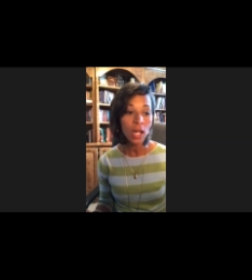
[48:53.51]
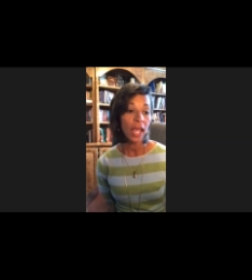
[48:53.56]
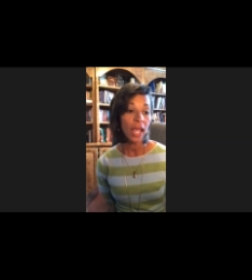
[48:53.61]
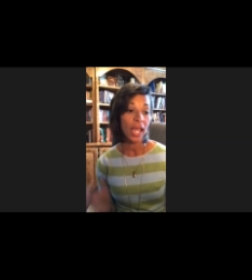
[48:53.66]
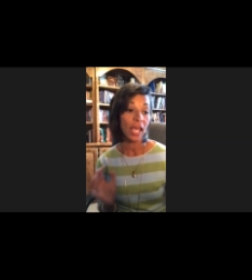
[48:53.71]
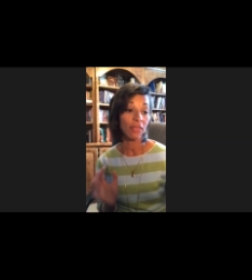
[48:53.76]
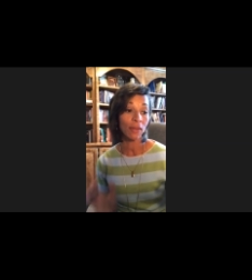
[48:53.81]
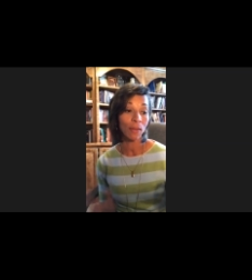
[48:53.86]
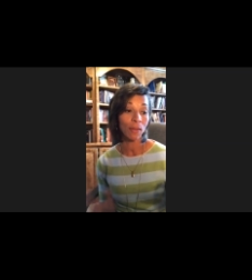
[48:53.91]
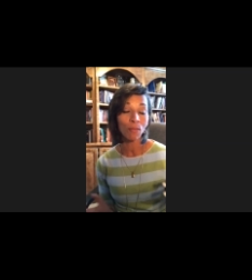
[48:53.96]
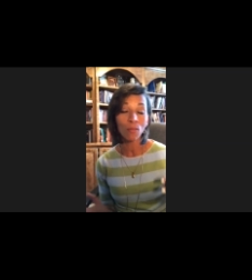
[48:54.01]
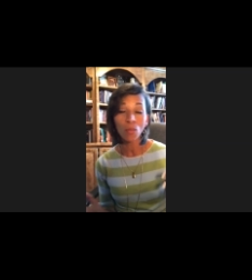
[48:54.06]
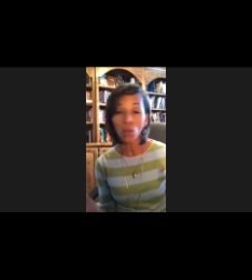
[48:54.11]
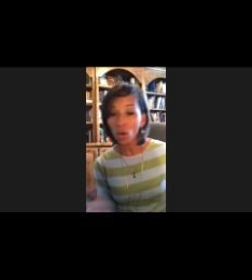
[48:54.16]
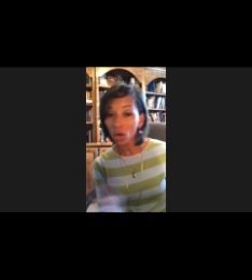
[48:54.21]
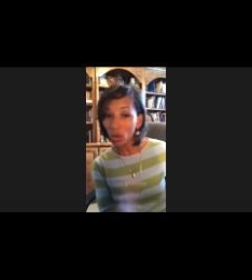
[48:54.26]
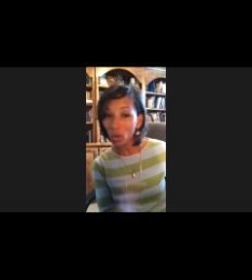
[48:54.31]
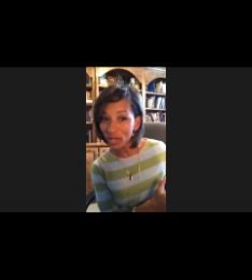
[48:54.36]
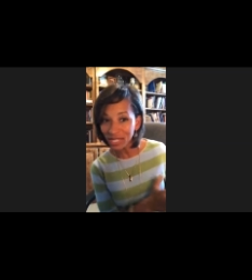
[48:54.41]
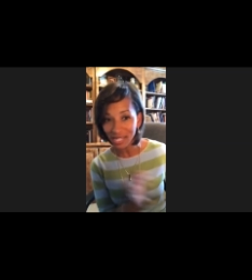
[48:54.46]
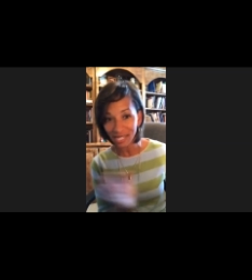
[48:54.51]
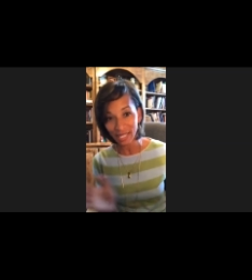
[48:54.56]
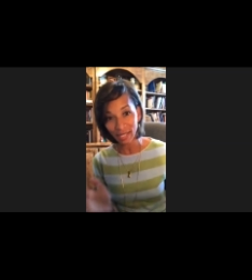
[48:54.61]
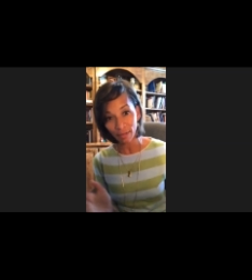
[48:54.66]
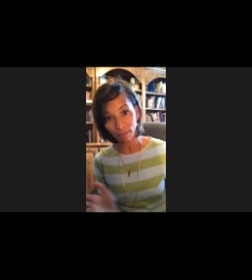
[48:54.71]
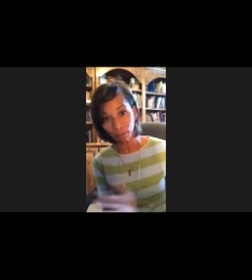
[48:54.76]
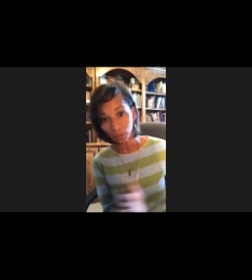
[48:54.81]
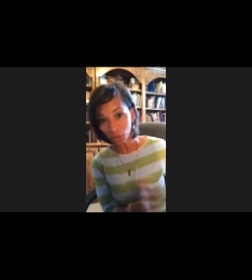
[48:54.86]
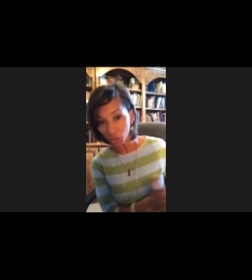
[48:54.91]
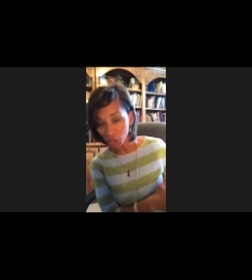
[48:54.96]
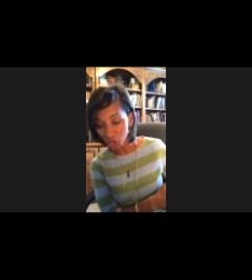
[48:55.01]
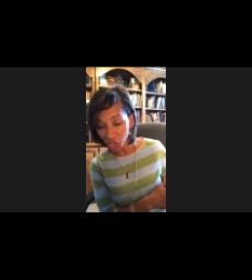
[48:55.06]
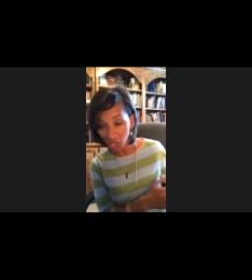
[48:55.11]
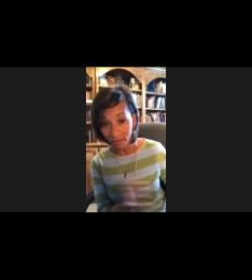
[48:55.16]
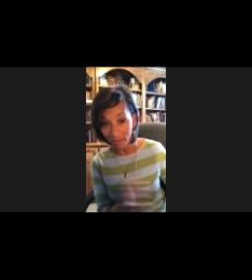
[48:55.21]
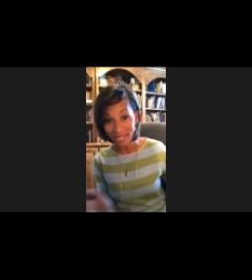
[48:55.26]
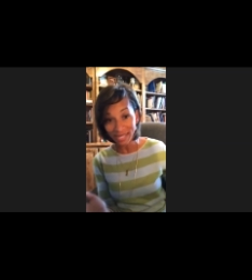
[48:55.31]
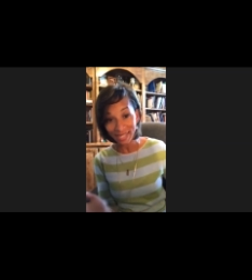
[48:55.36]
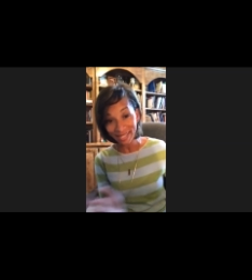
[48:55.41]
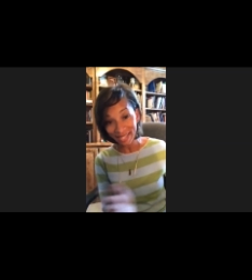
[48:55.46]
and the more we just push them
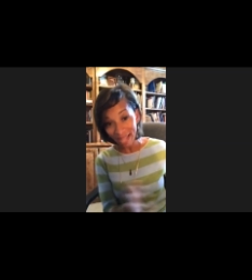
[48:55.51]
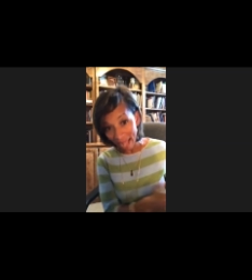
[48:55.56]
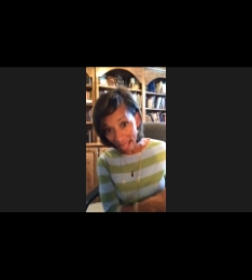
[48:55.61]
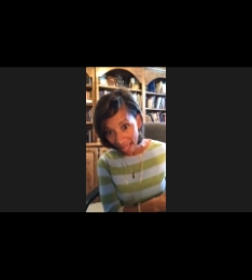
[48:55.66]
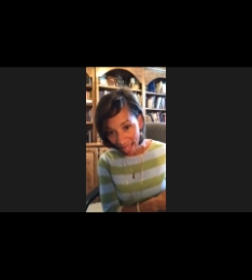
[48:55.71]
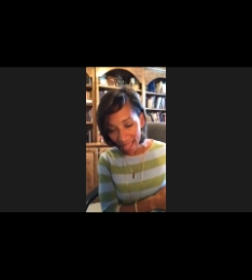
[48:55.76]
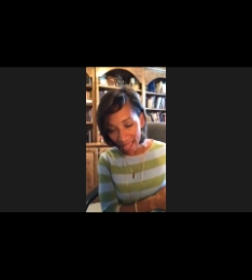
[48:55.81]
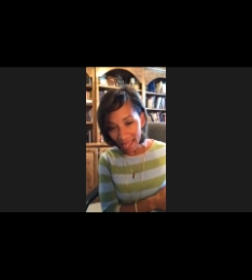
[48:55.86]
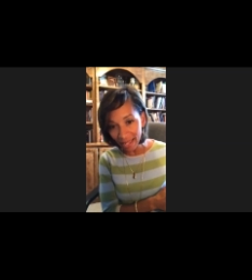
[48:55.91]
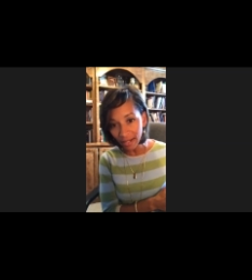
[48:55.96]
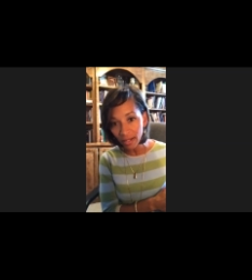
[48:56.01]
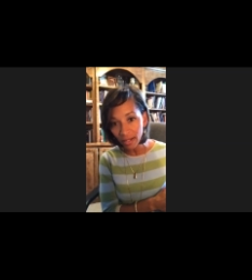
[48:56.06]
aside